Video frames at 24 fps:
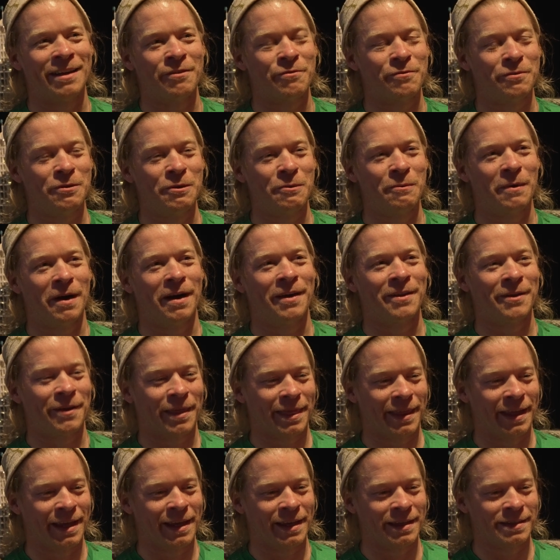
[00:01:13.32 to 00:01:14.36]
a few other
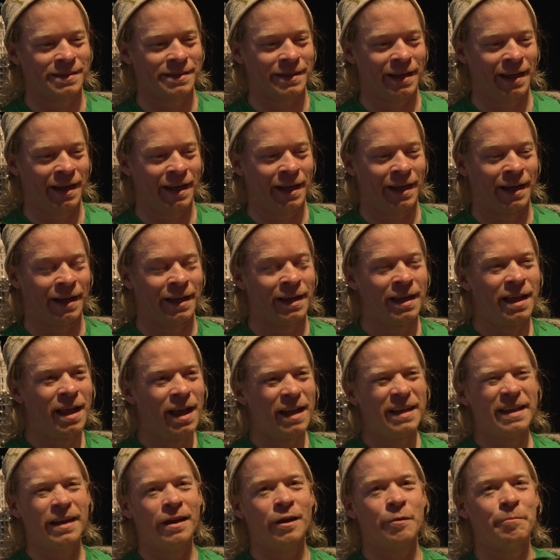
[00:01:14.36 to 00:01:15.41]
things.
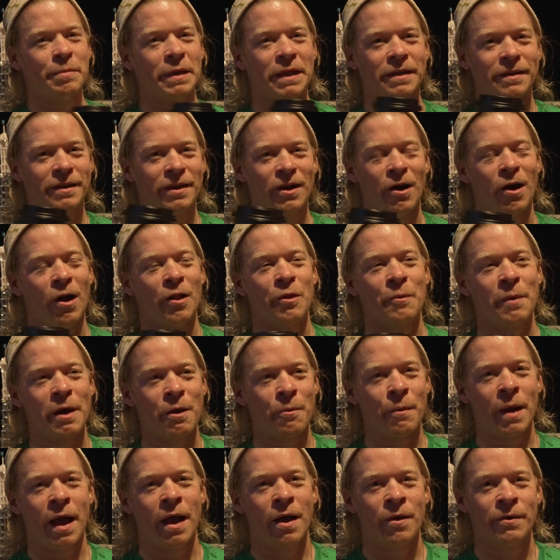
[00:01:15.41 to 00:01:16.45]
Needed to build it all the way
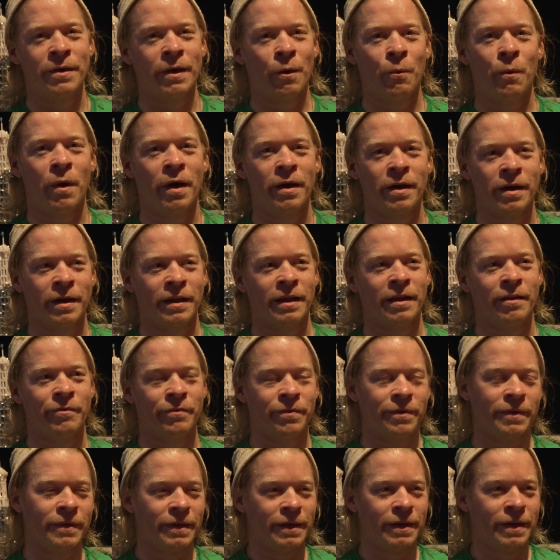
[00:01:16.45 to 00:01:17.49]
around.
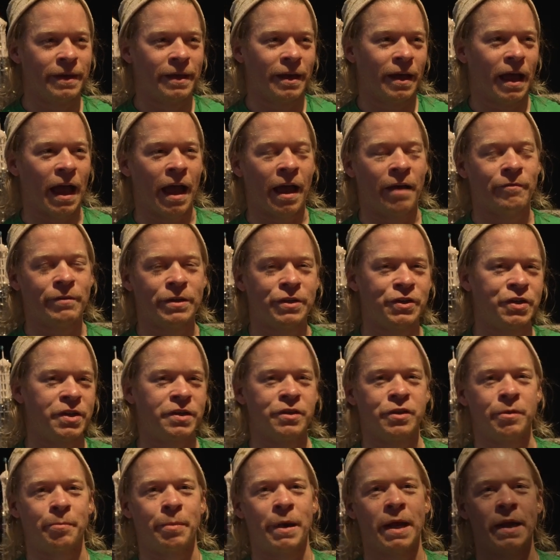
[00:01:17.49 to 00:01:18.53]
I have a
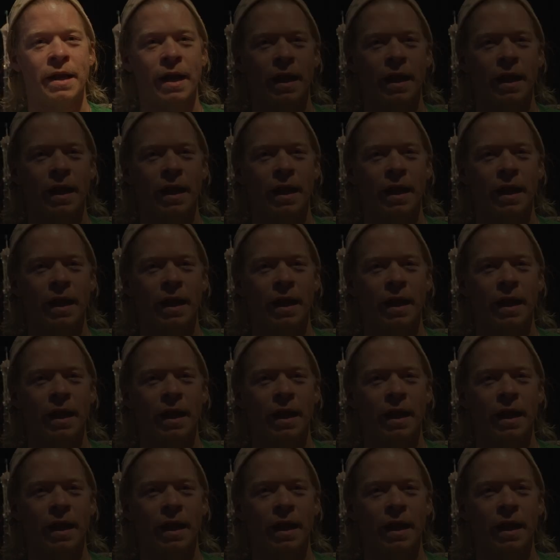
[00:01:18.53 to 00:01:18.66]
gingerbread